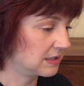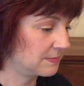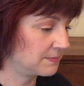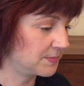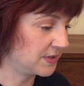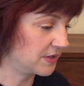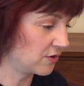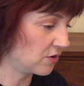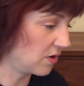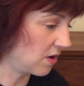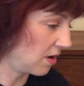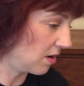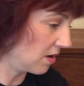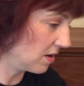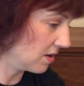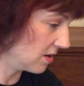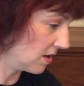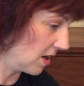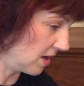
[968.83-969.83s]
but there
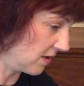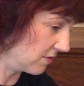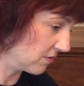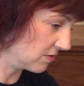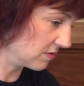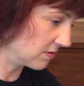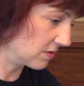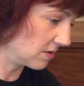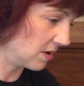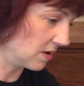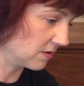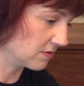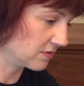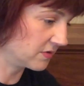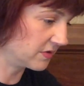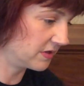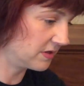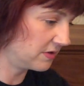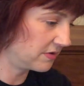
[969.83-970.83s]
are other
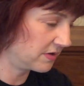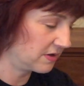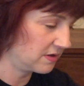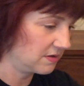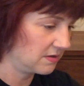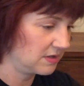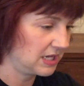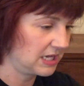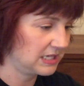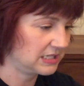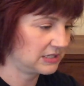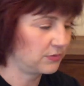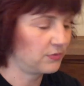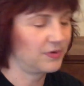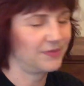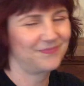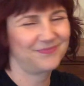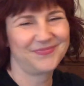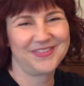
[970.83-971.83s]
colors that you can't see, or
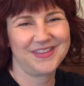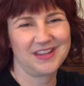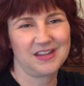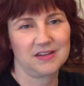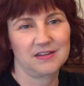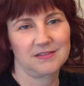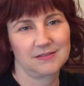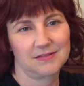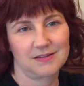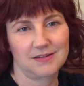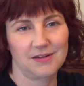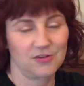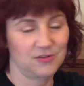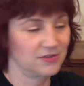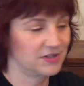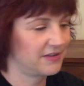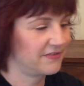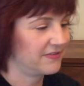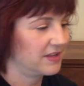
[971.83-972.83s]
not
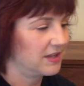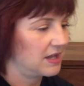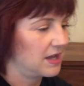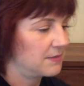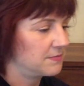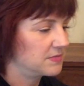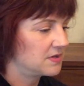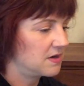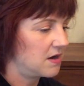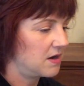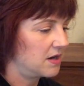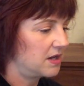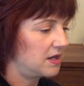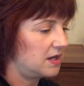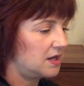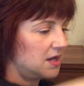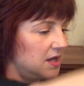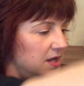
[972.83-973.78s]
colors, I feel like I'm talking,